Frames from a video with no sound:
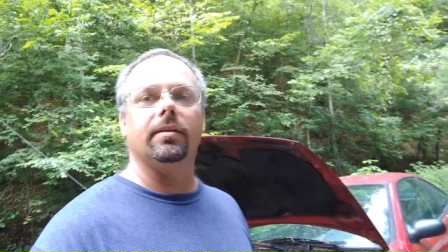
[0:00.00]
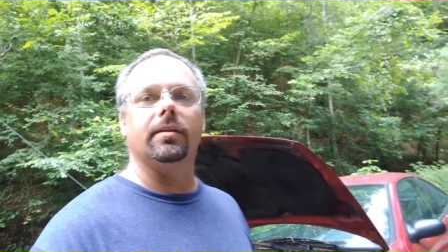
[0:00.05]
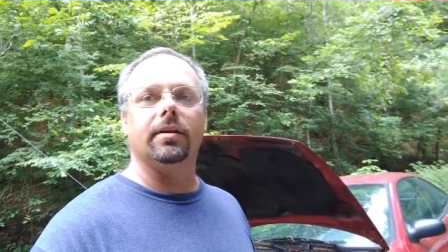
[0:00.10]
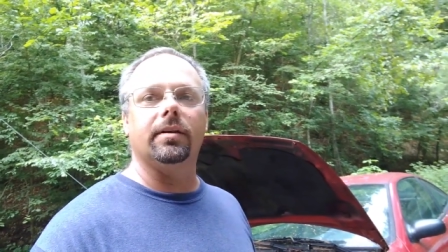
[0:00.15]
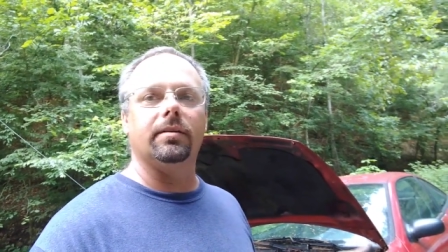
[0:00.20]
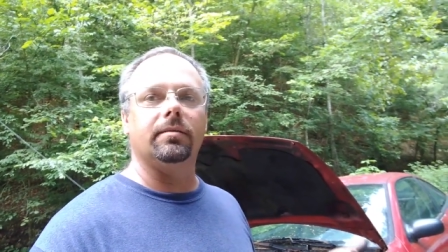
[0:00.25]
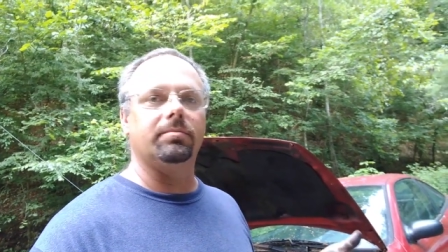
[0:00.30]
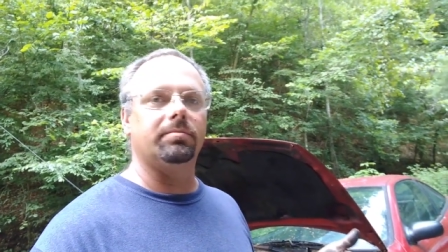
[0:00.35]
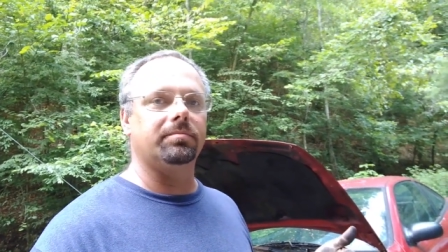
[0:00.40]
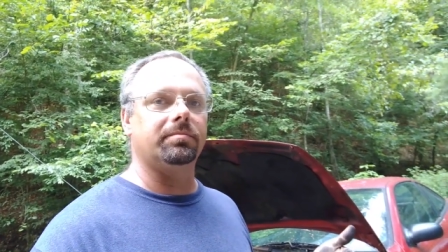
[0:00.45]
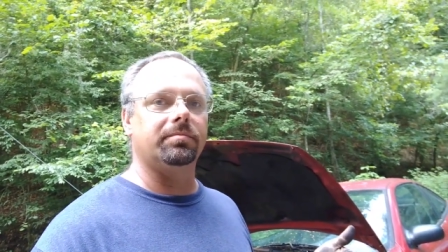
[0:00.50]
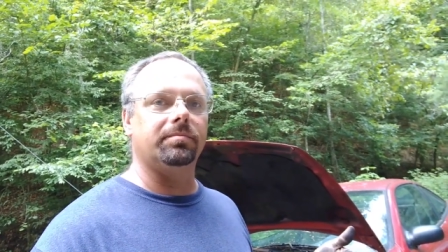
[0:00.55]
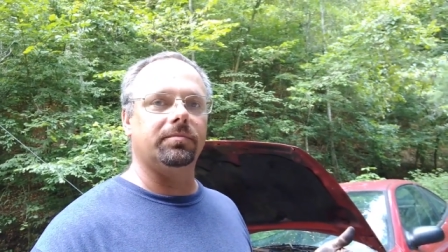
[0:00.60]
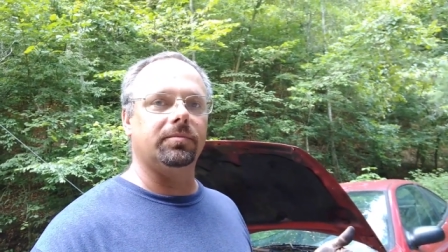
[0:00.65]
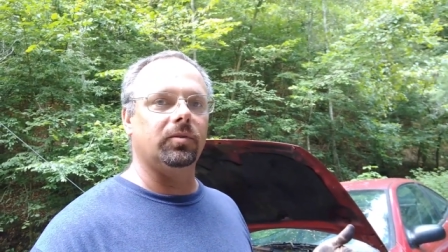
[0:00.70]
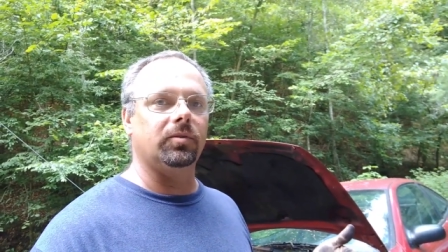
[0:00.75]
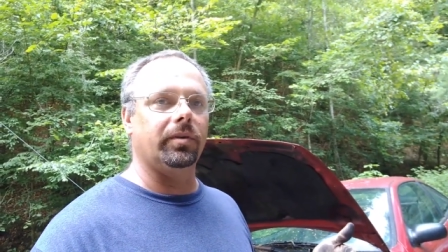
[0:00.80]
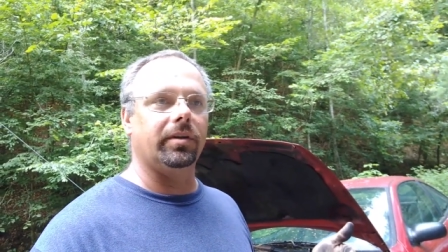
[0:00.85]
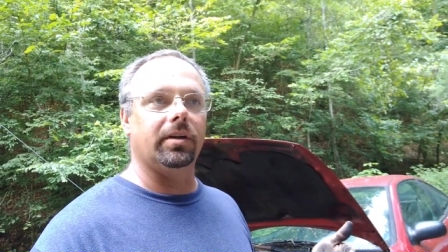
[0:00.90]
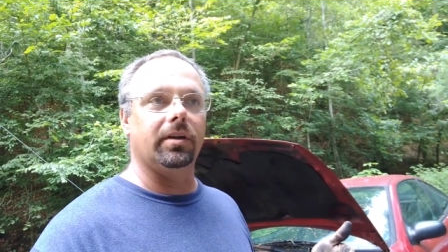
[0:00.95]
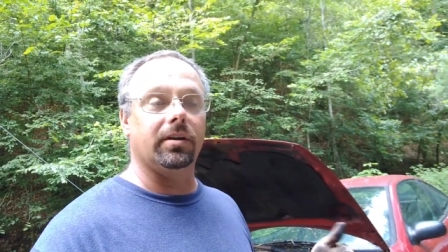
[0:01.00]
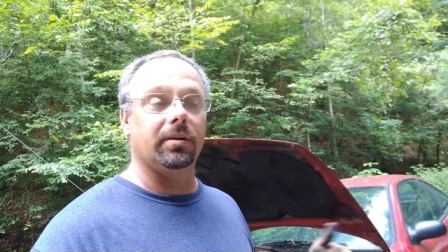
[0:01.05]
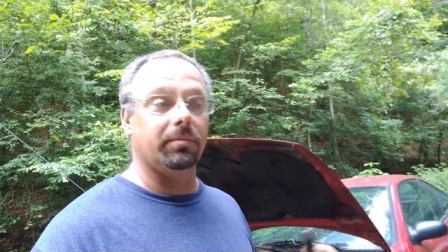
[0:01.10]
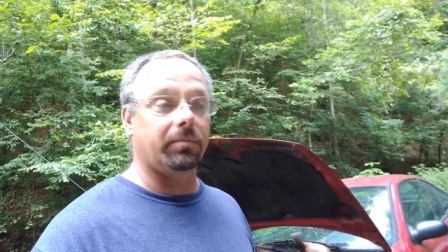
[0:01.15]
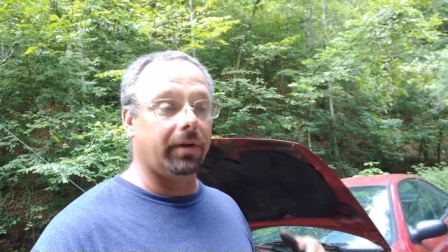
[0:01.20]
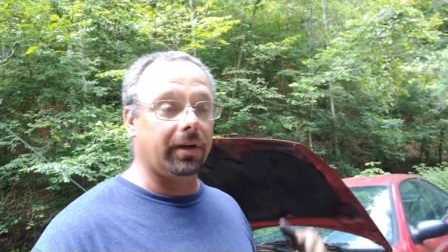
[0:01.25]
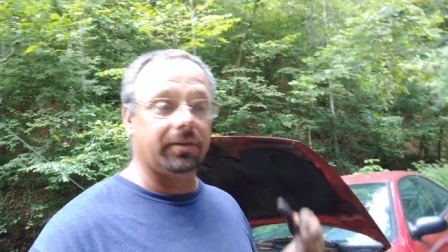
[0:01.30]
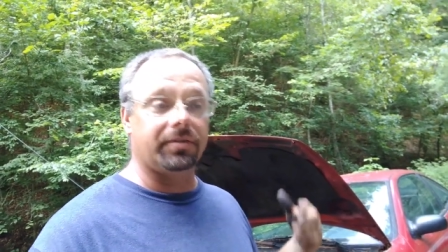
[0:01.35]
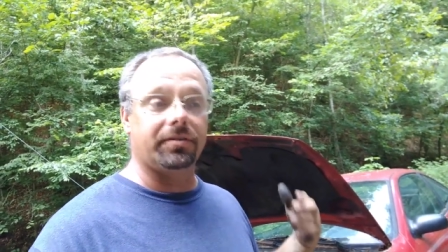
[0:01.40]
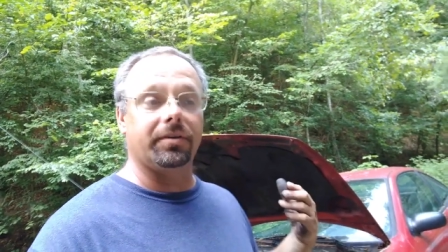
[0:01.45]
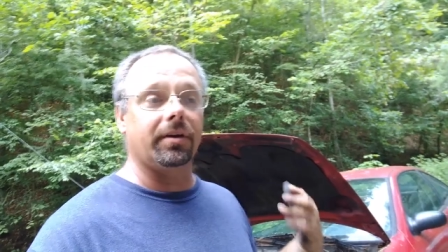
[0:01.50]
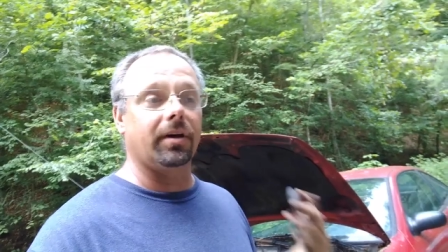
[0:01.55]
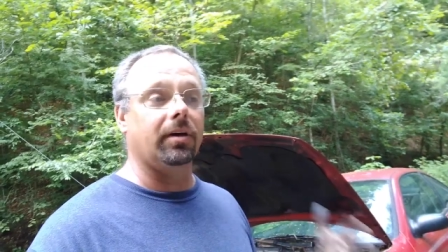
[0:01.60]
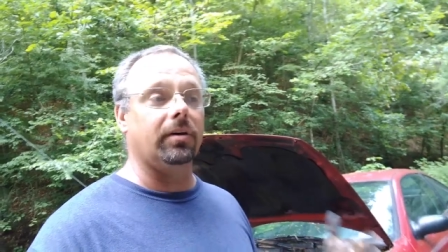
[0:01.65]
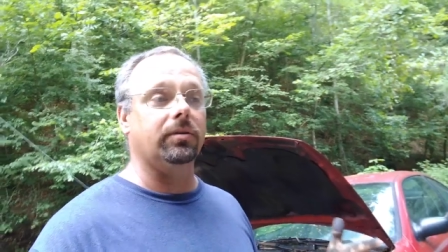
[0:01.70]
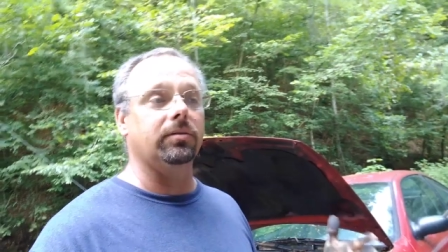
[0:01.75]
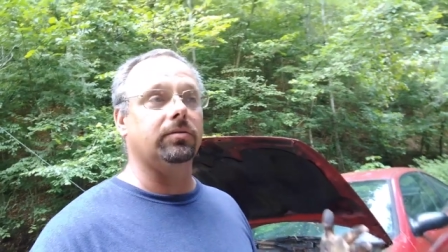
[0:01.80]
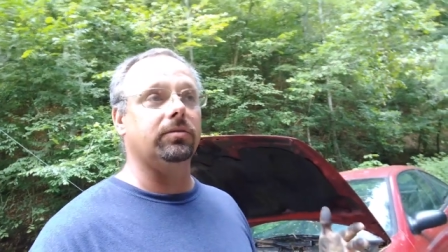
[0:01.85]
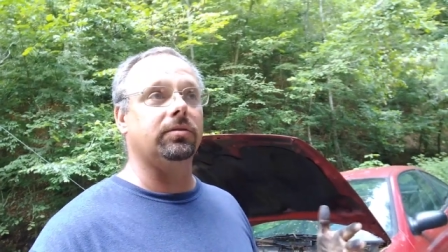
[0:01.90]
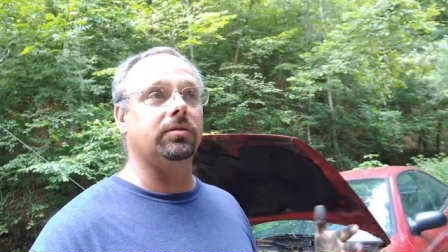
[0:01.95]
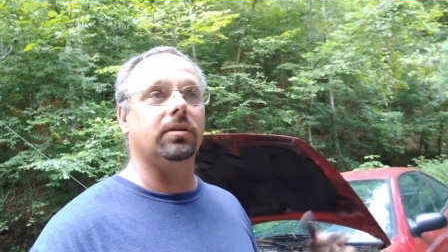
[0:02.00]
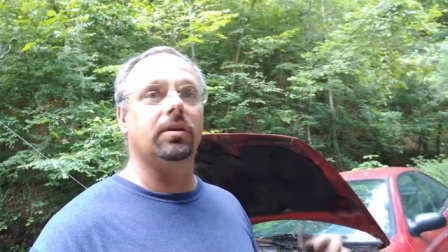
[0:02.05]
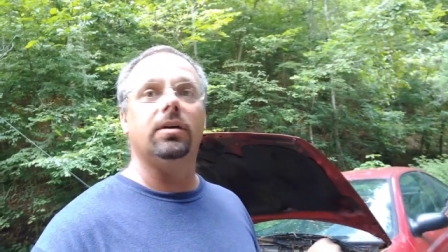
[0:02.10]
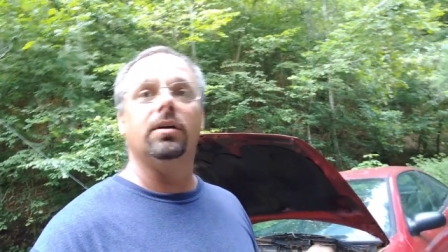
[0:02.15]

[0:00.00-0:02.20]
That when the compressor goes,